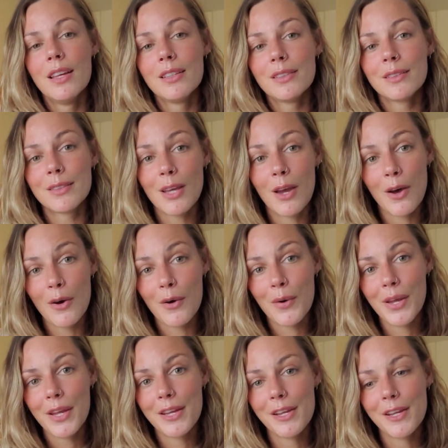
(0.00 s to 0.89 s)
So
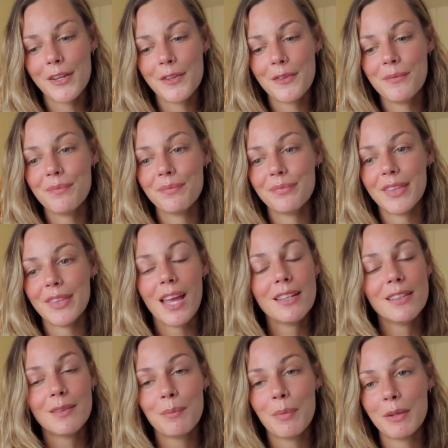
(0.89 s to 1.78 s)

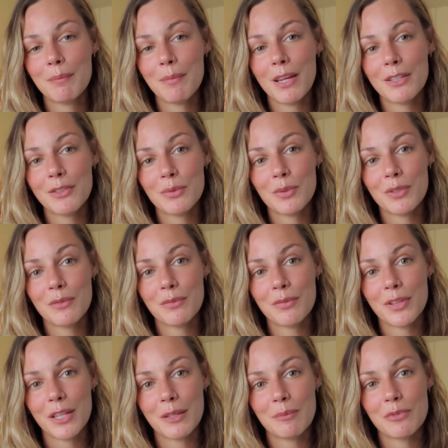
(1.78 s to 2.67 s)
that's been my twin
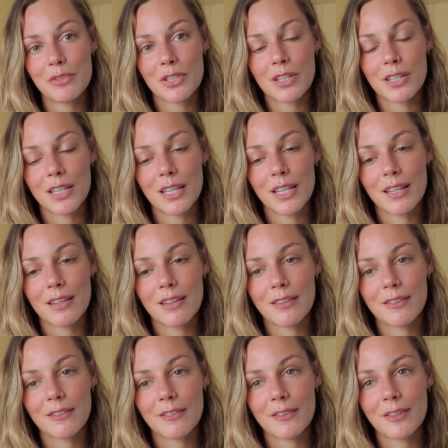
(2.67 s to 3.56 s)
flame journey.
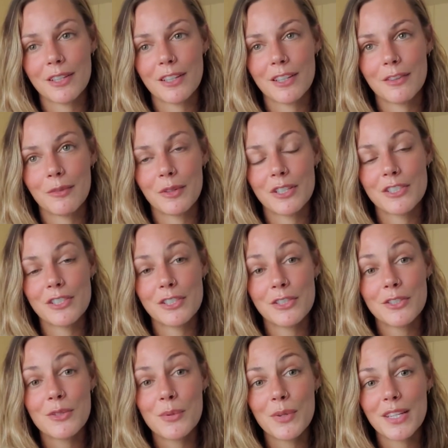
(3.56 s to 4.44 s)
We're
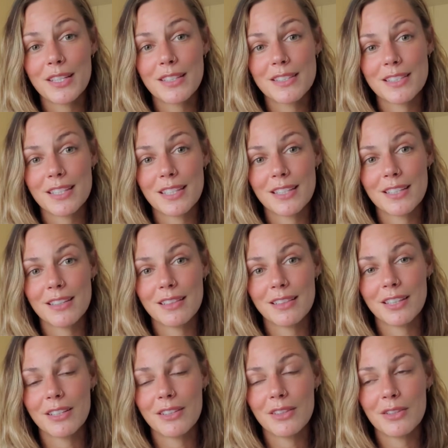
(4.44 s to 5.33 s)
2 weeks in, a
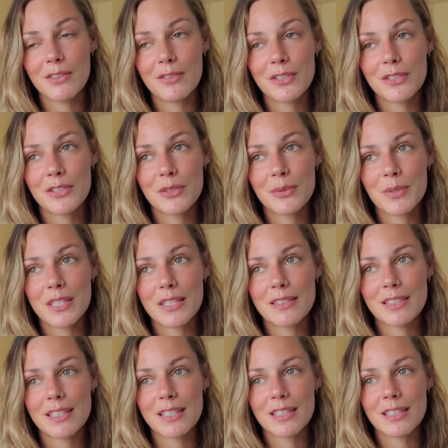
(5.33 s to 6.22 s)
little over 2
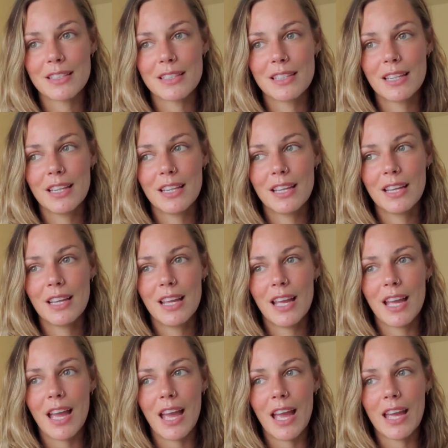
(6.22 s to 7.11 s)
weeks in,
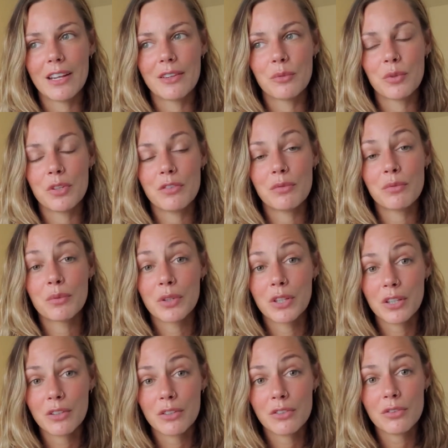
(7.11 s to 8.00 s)
and we've
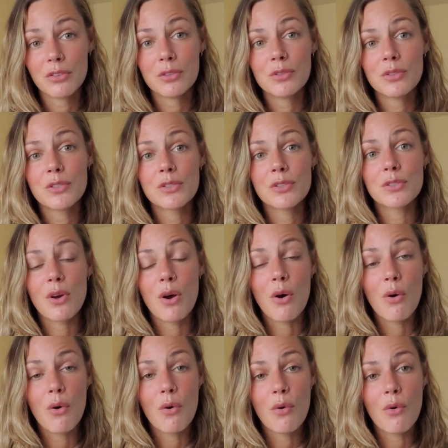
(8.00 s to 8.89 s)
worked through
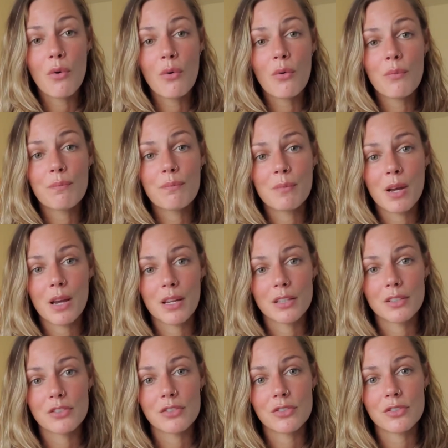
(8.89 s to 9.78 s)
so
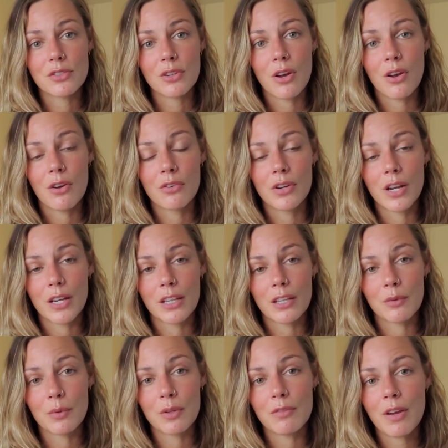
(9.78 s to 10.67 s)
much
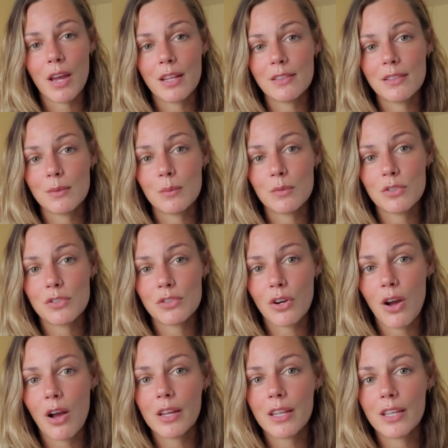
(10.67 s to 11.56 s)
already. We've had some
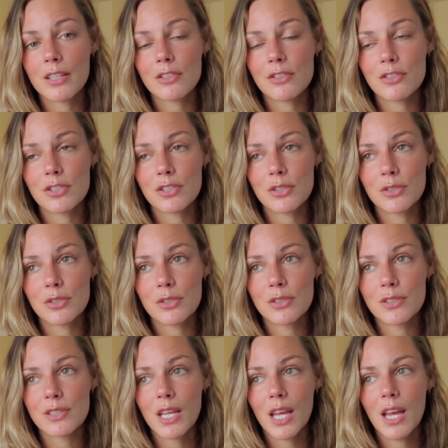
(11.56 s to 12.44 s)
strong
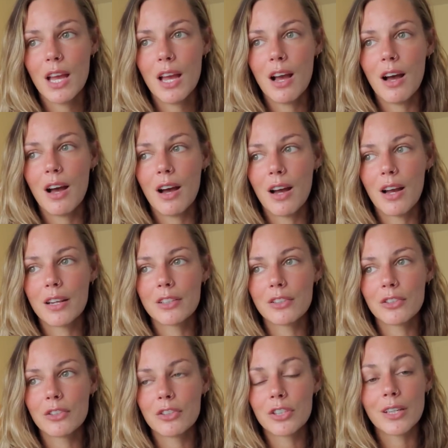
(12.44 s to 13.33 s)
issues
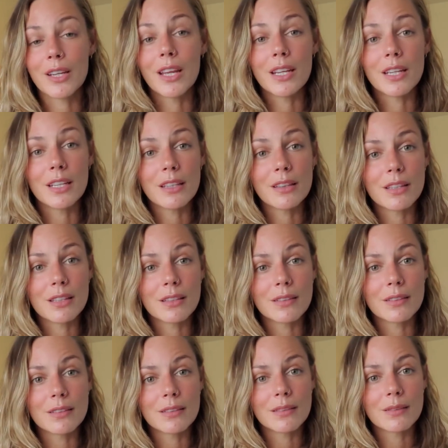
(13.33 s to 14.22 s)
on creating
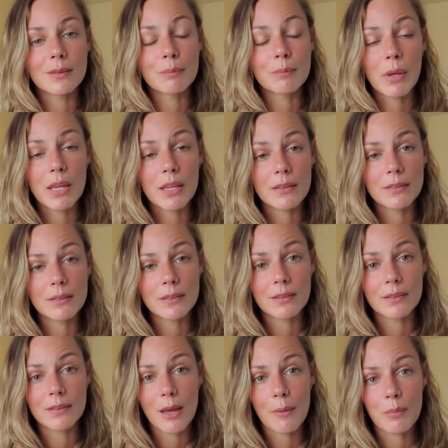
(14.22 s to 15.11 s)
this space
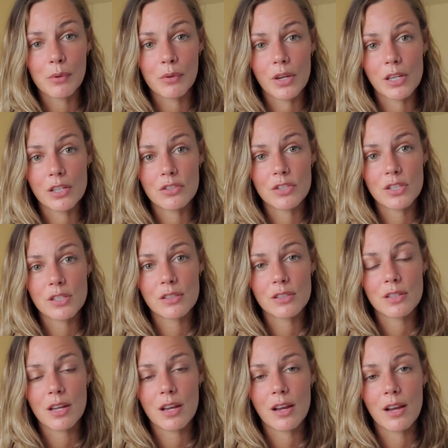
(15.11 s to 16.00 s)
and
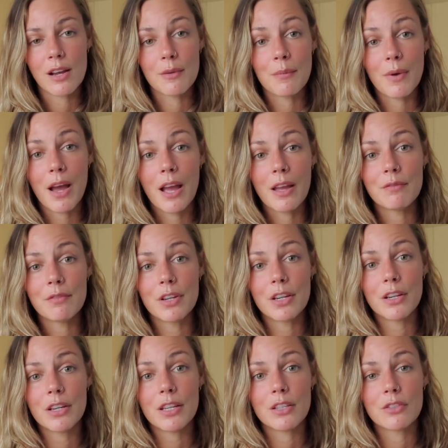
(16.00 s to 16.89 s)
separation. I'm
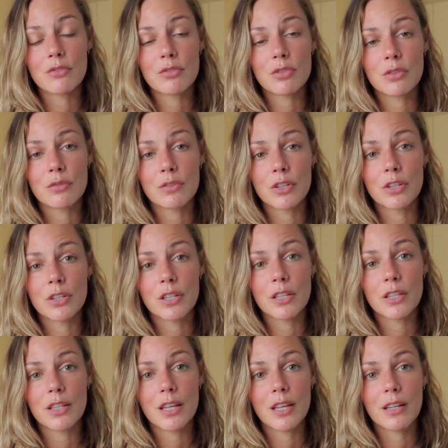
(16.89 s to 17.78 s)
very
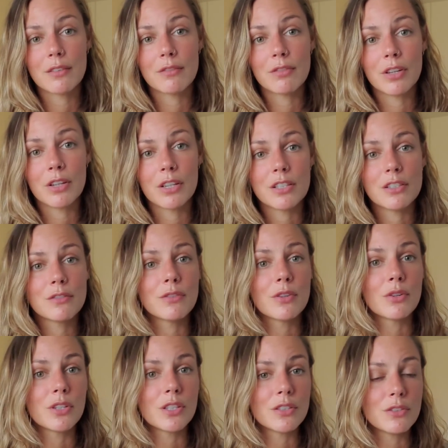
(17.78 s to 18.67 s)
introverted and very
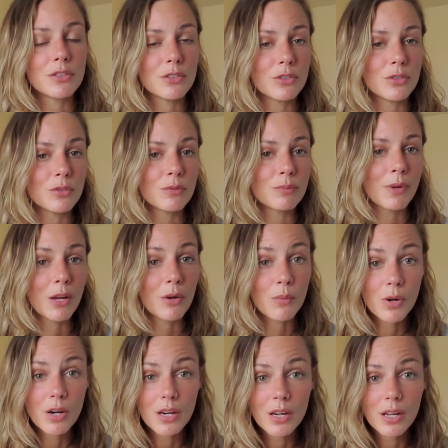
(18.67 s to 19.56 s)
devoted to my
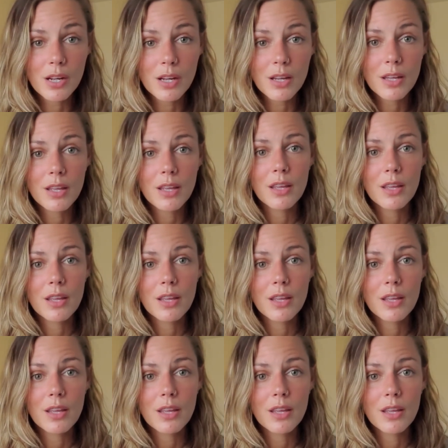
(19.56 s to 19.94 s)
work.